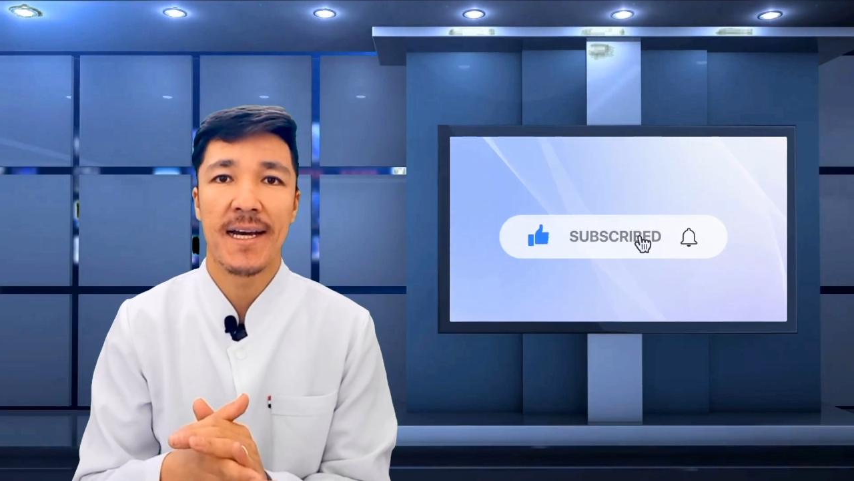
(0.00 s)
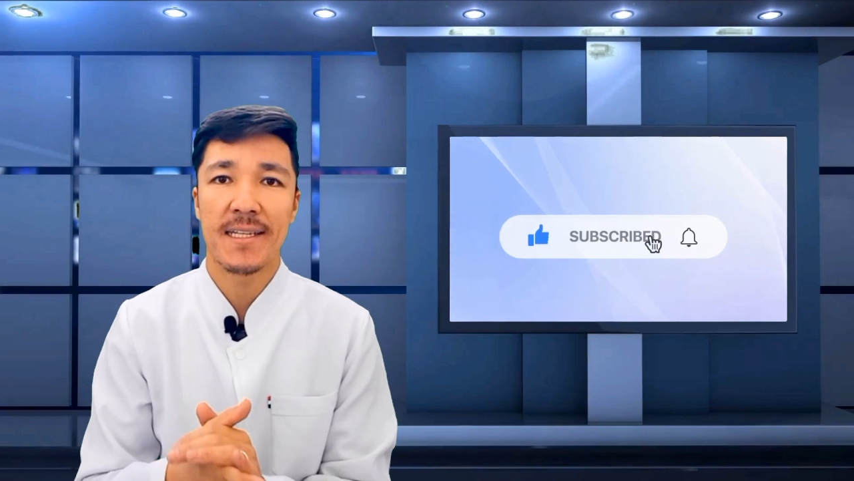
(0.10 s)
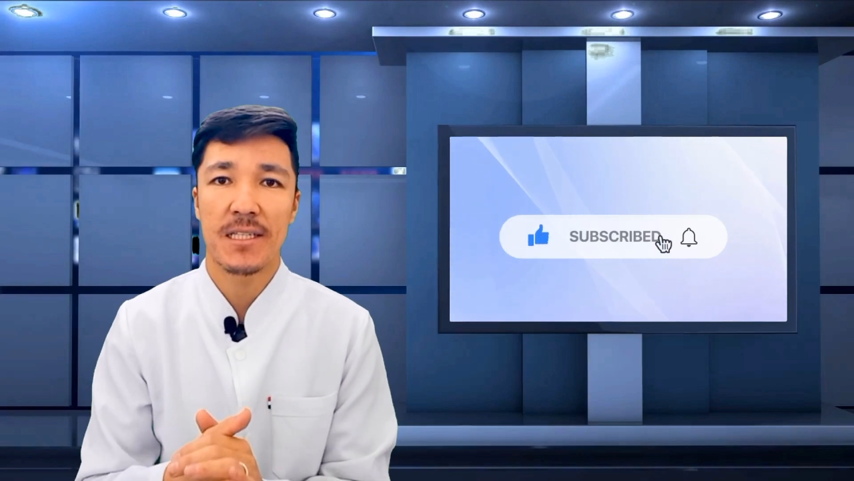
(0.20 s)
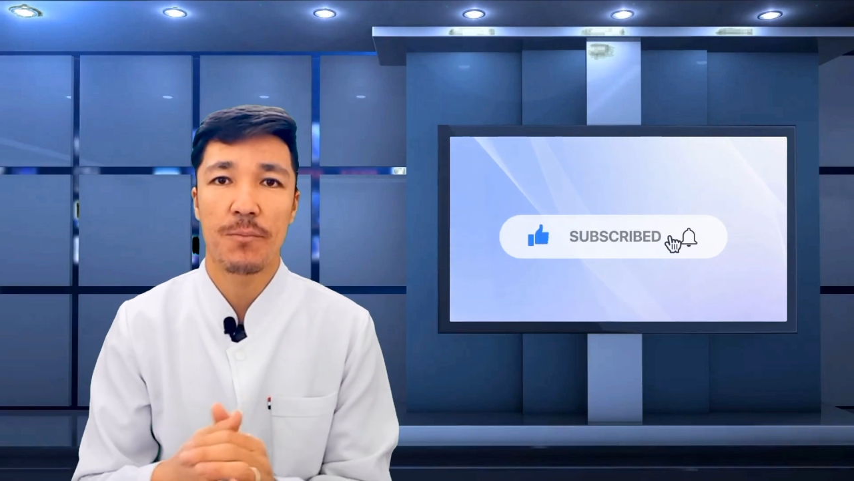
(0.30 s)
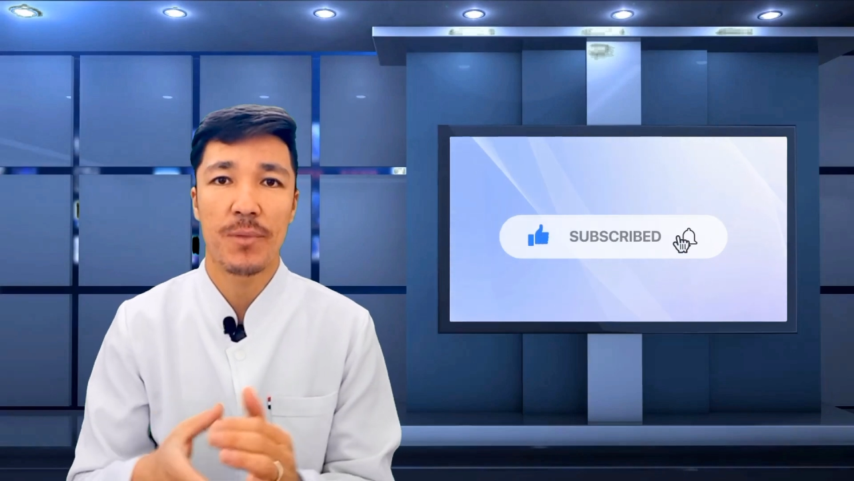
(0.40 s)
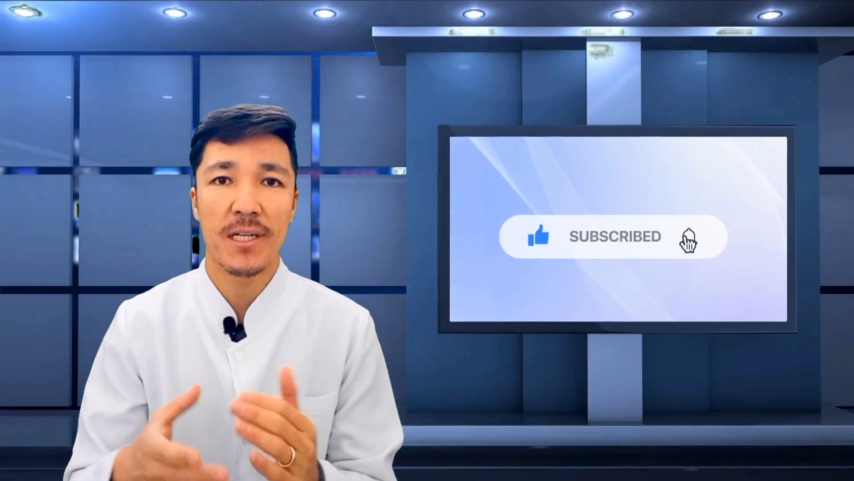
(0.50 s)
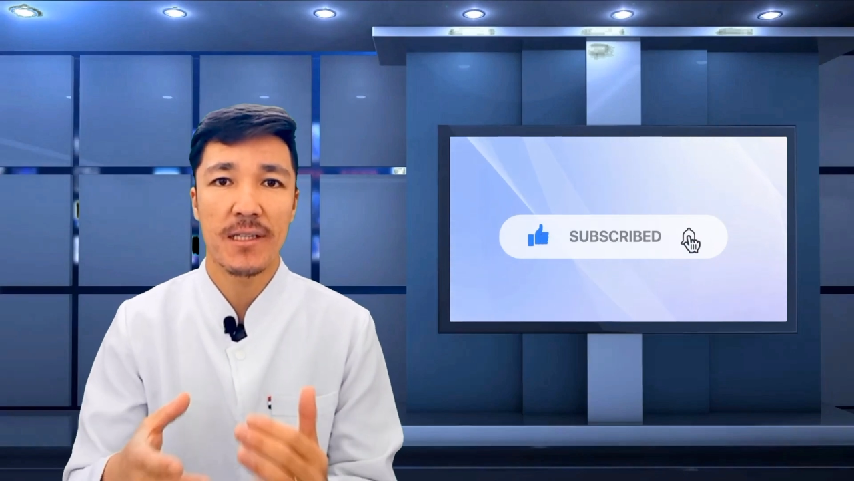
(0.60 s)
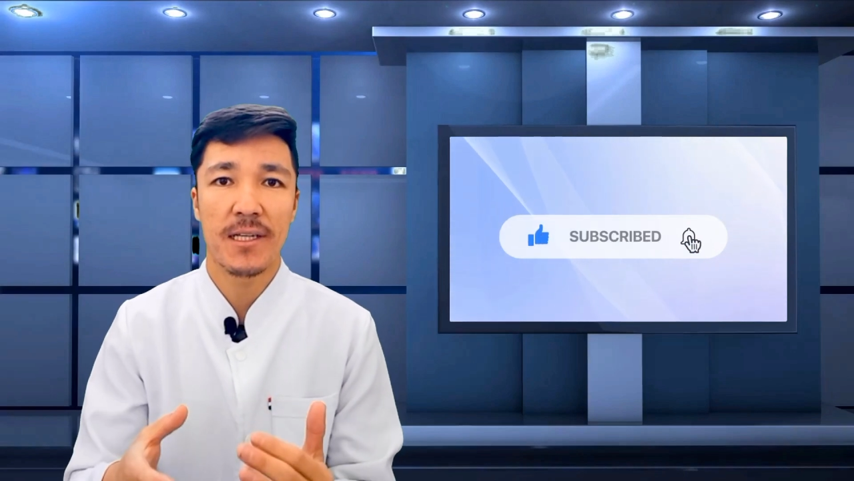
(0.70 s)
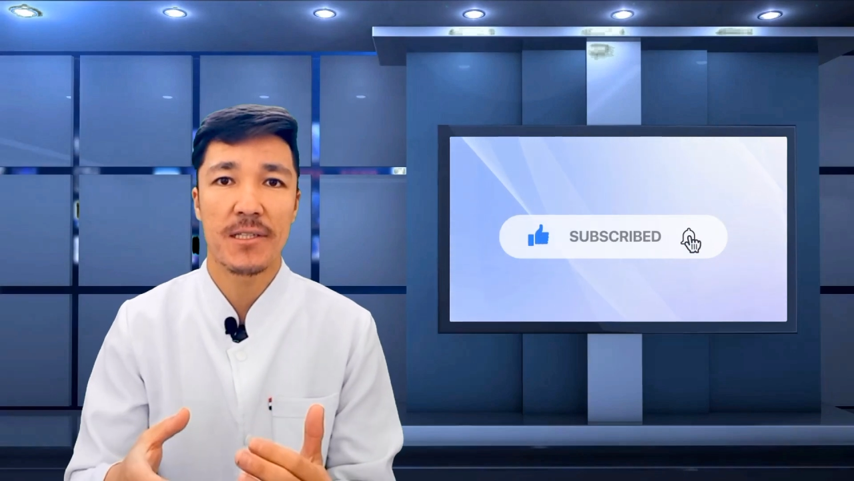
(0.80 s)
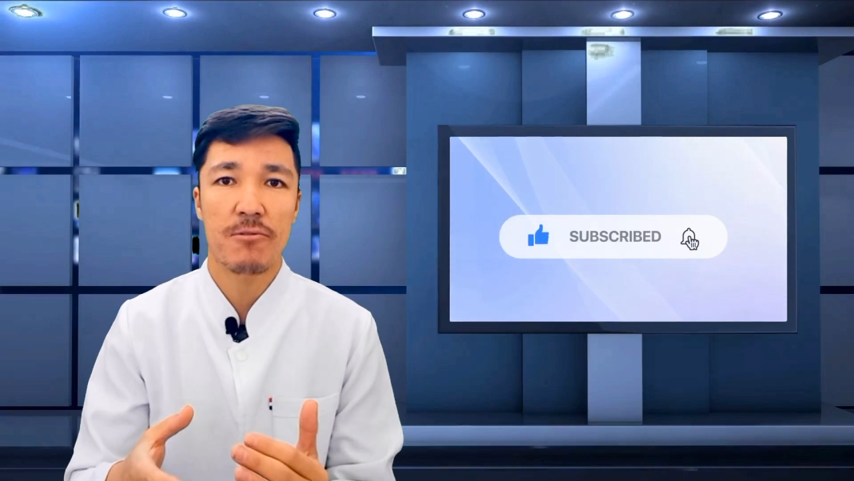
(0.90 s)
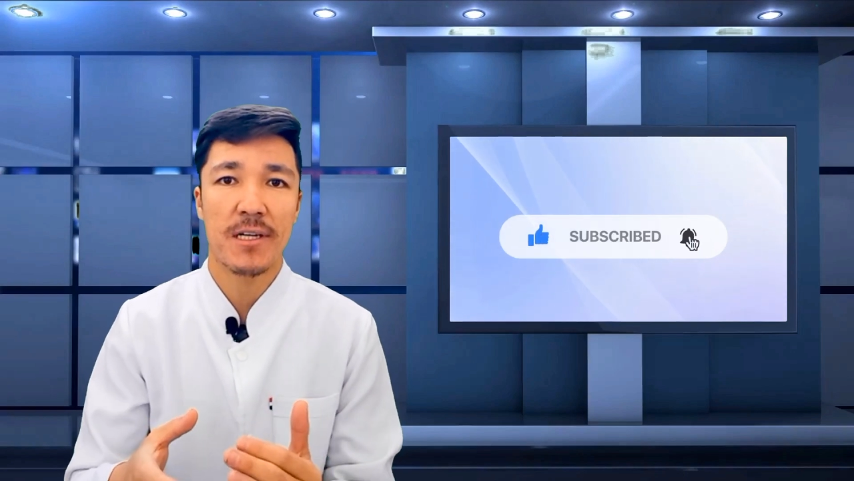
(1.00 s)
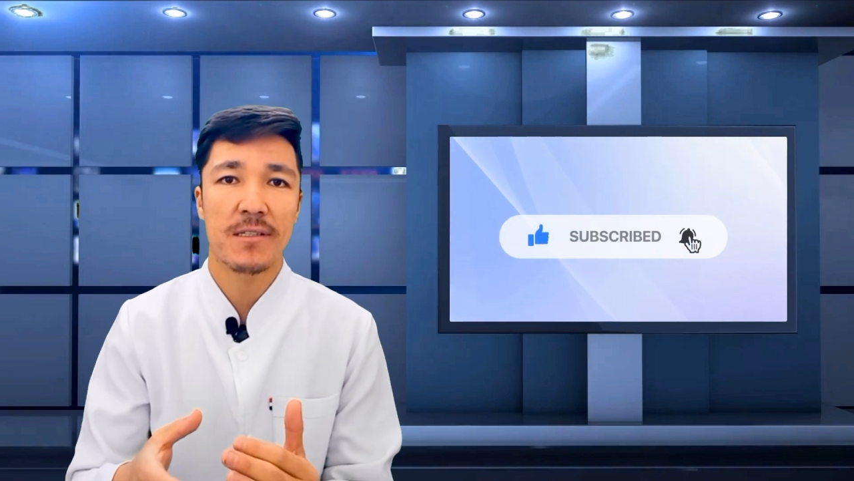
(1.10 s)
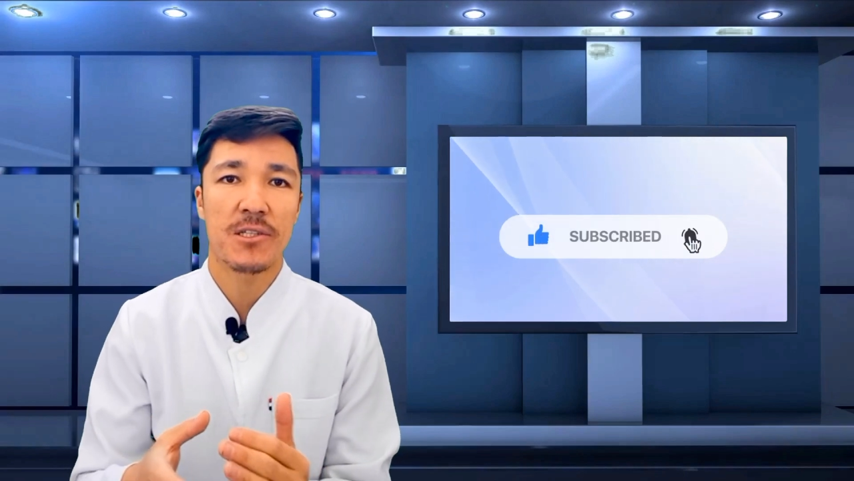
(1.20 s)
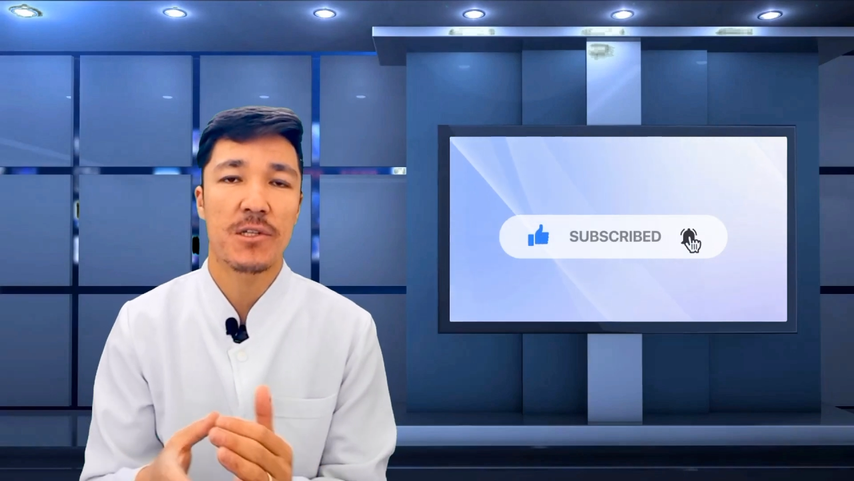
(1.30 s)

antiplatelet drugs